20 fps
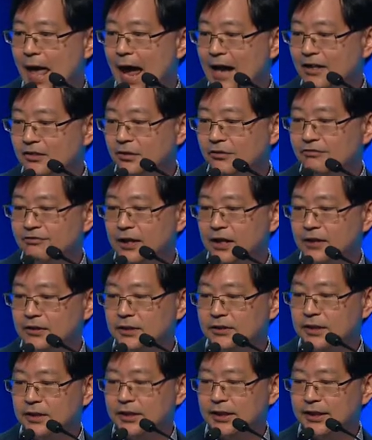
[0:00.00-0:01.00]

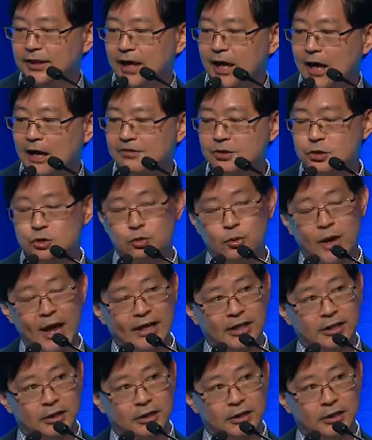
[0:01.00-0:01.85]
activated in the CAFs to